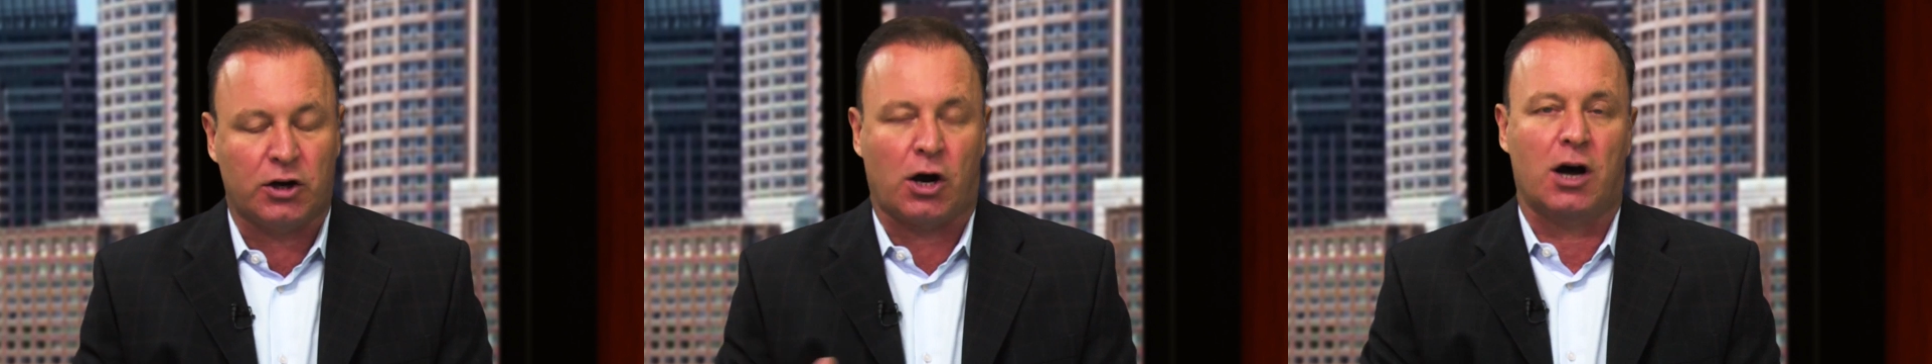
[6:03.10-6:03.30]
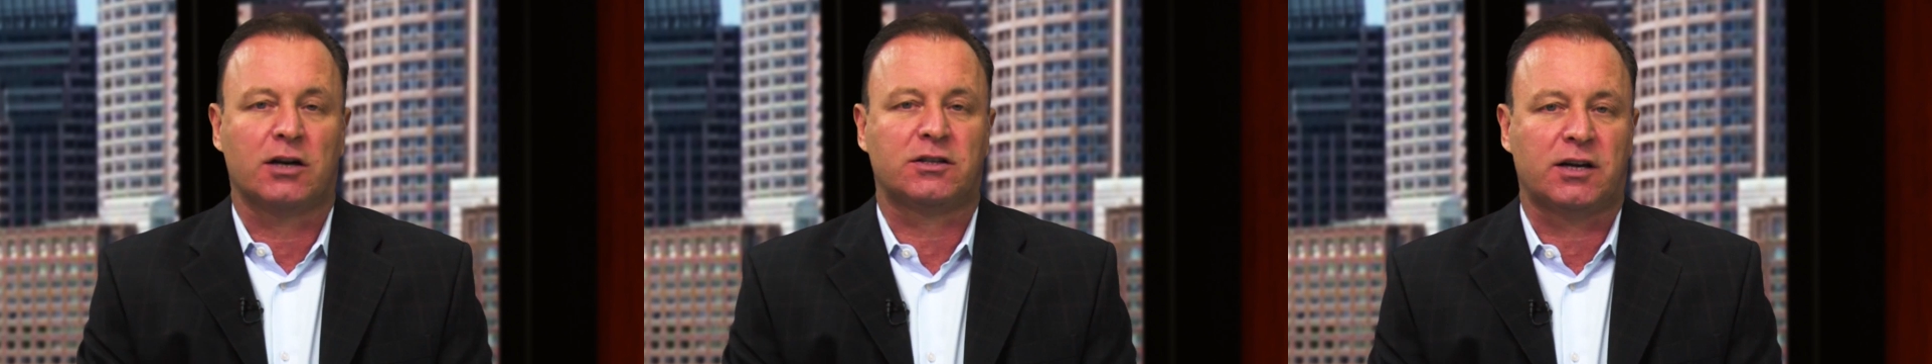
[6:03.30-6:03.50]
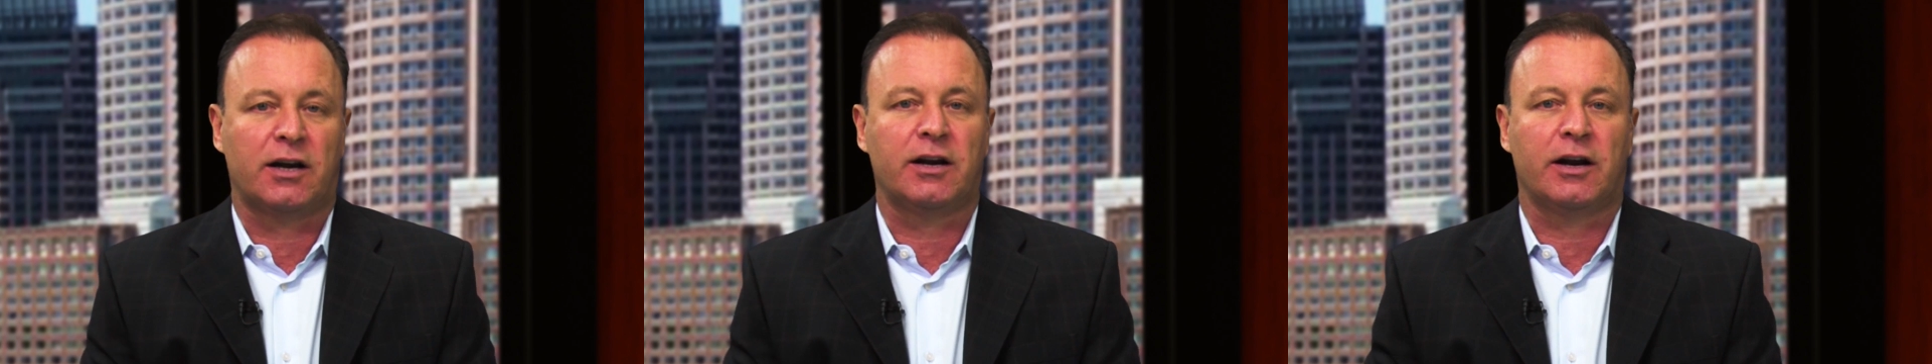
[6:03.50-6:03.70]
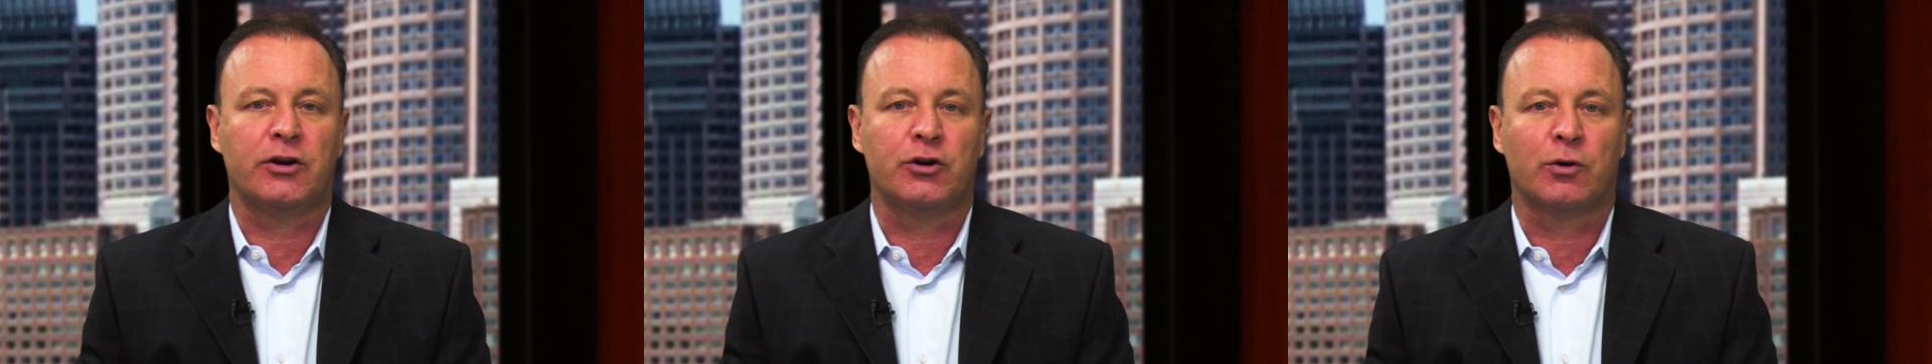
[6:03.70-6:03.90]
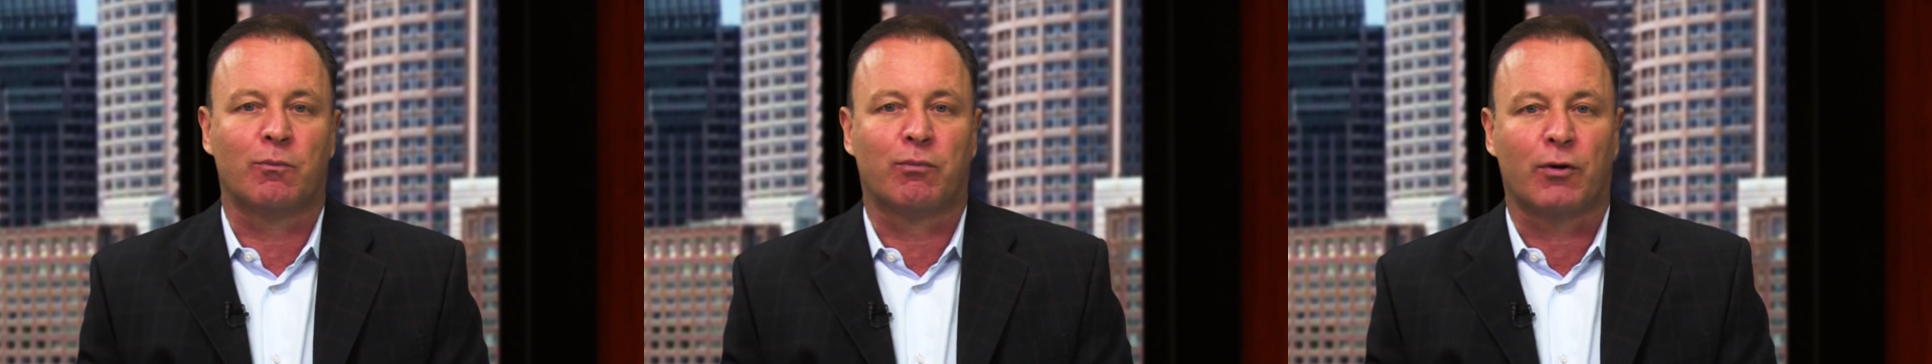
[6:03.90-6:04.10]
content
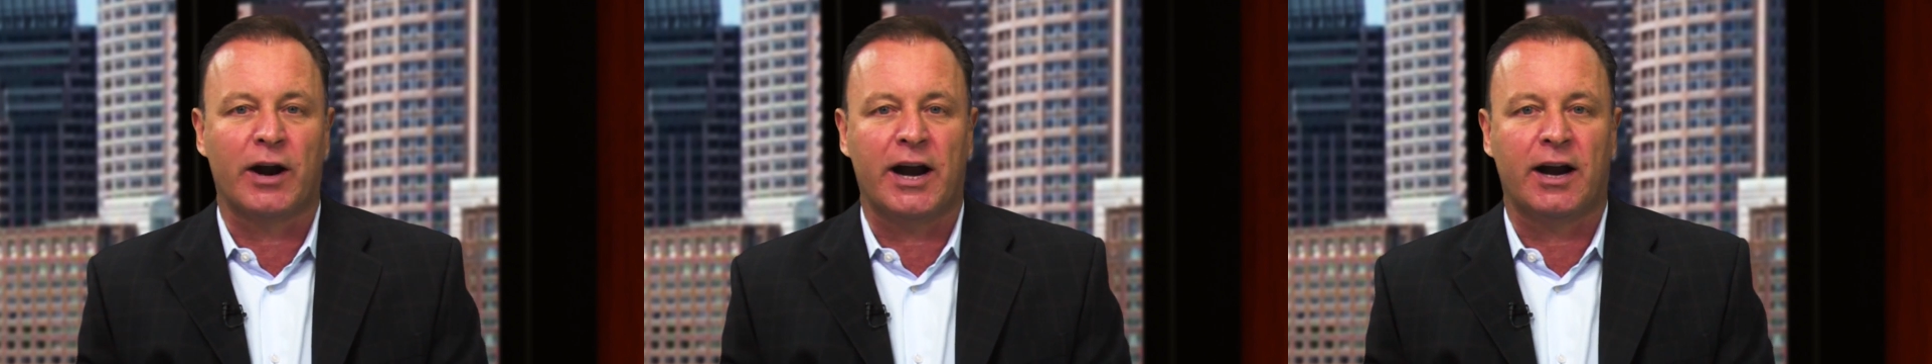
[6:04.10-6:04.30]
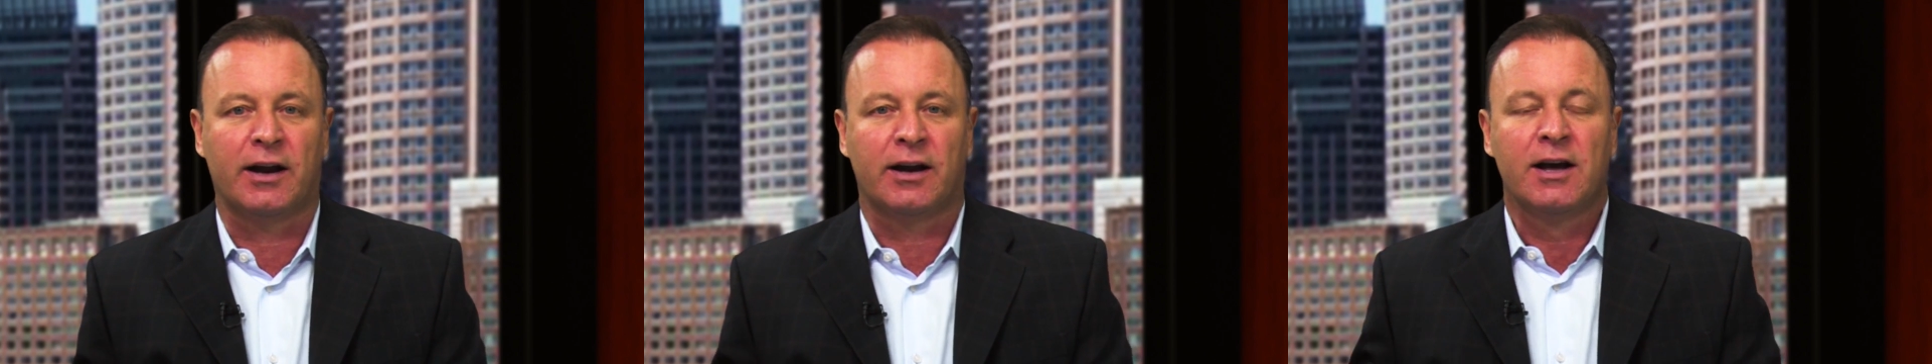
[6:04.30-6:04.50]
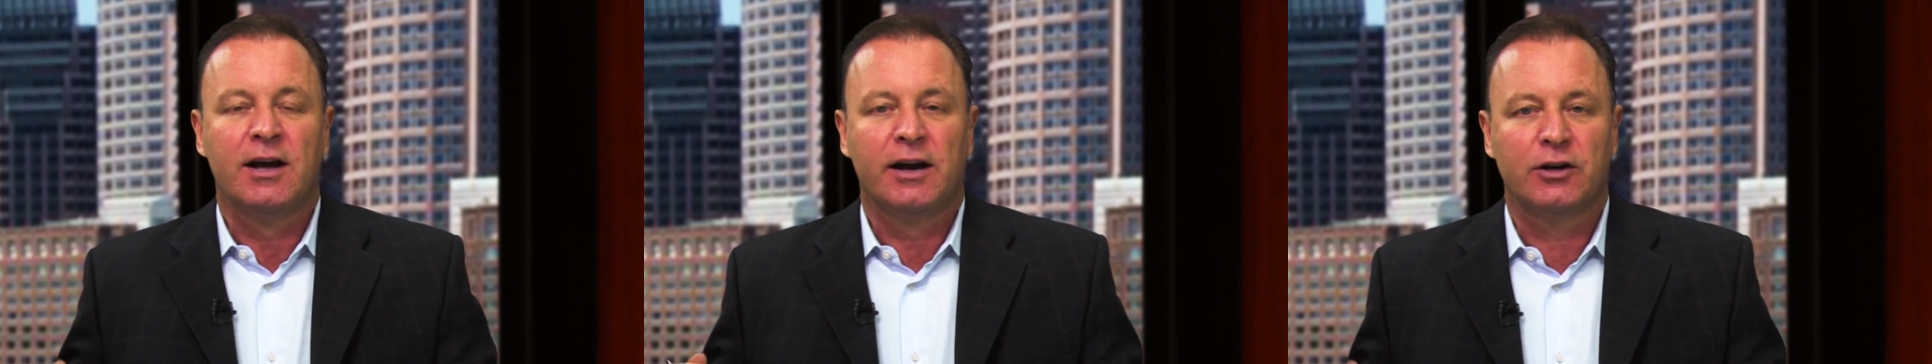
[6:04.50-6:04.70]
and your brand,